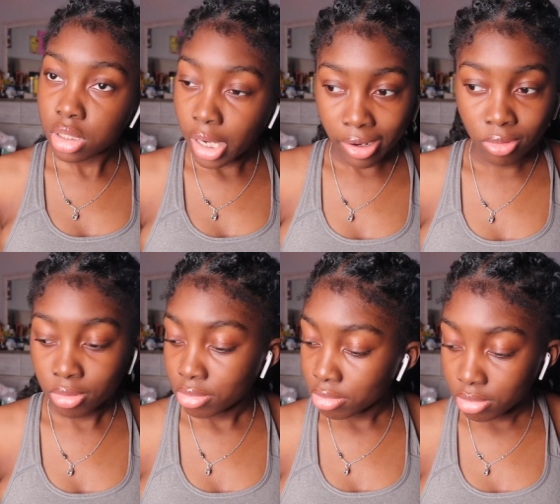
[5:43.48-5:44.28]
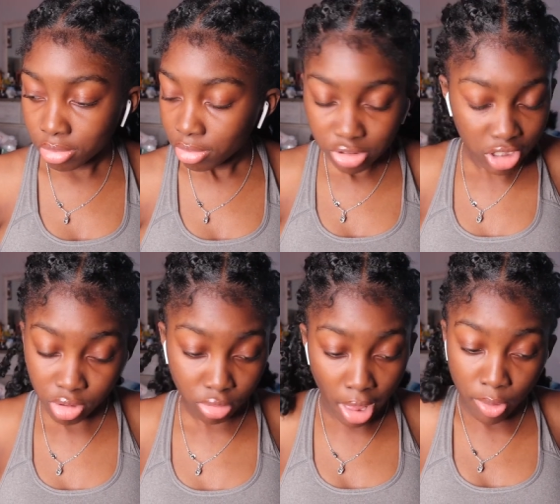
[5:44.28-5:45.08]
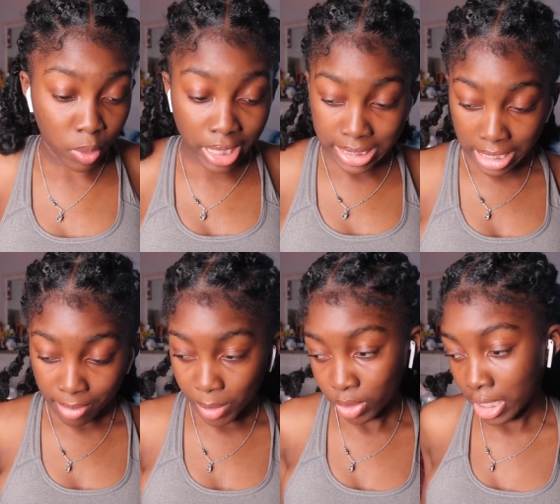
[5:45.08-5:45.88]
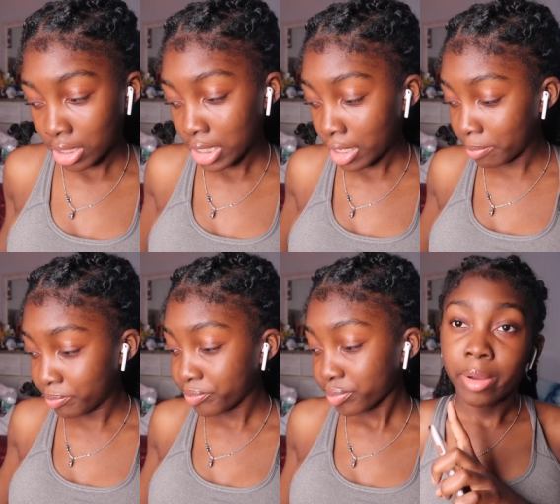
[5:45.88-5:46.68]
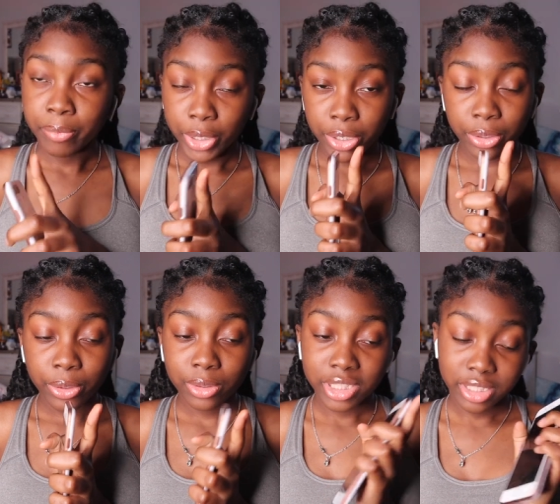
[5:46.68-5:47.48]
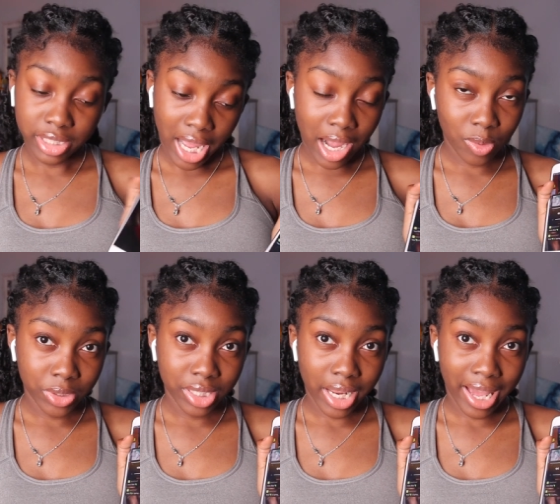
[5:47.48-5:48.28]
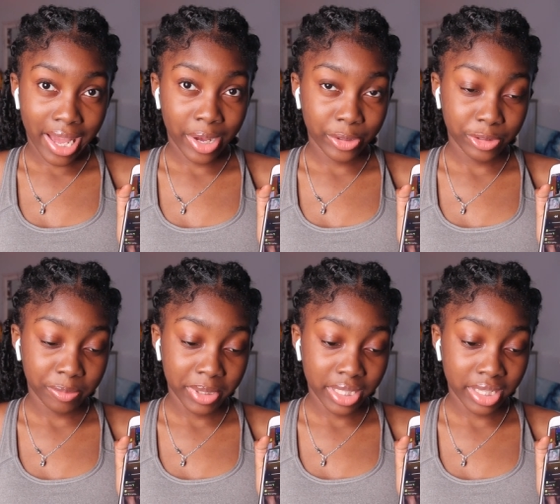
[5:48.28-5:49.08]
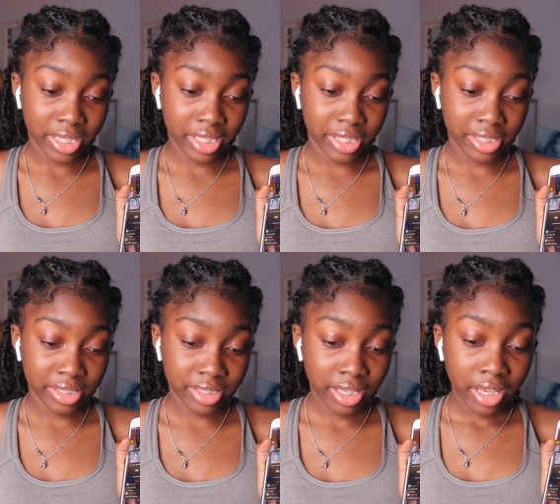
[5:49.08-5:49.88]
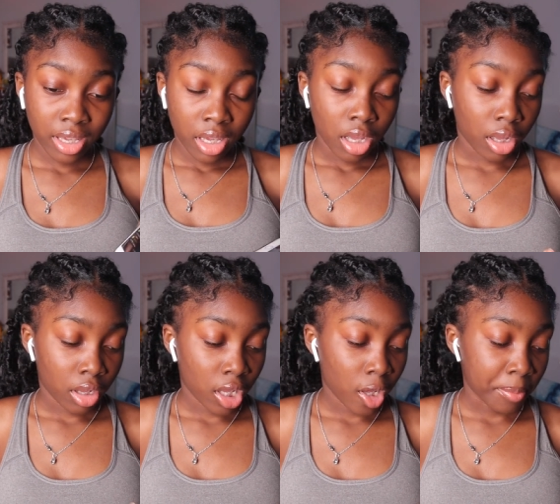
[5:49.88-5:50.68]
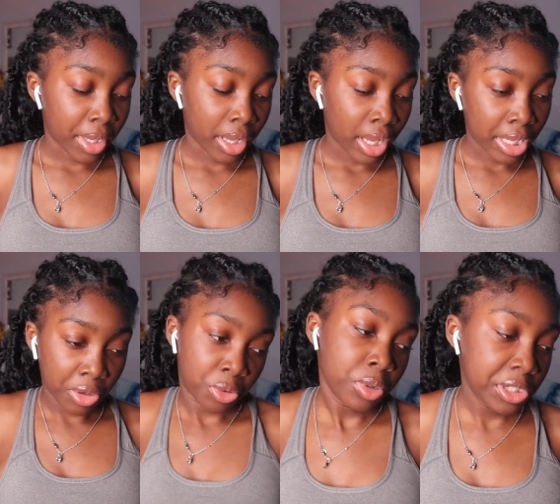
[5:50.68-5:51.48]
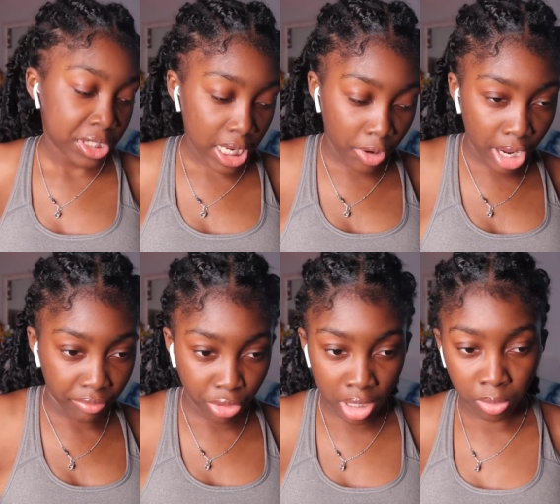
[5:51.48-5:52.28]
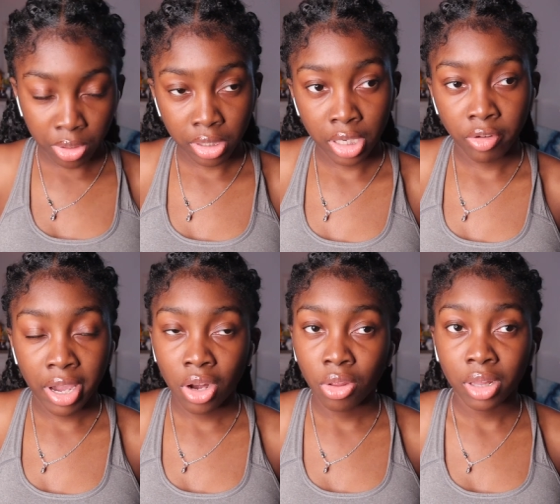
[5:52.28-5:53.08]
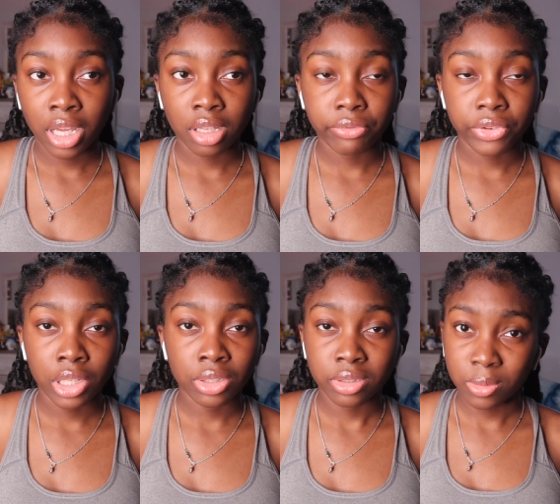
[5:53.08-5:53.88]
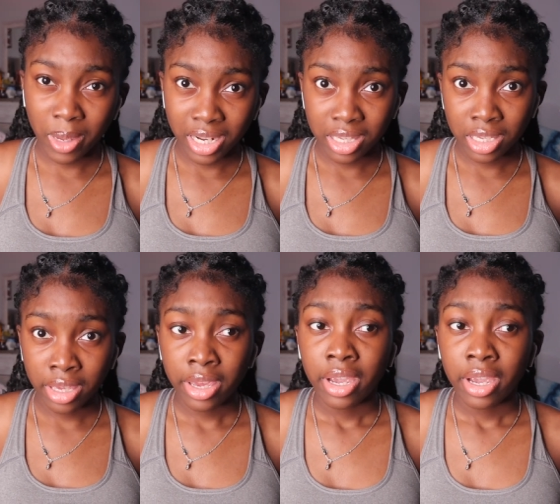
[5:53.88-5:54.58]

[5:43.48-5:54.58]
I don't just I don't got time. I don't got time. I'm gonna go shower now because um I always shower after I work out. I don't like feeling sweaty.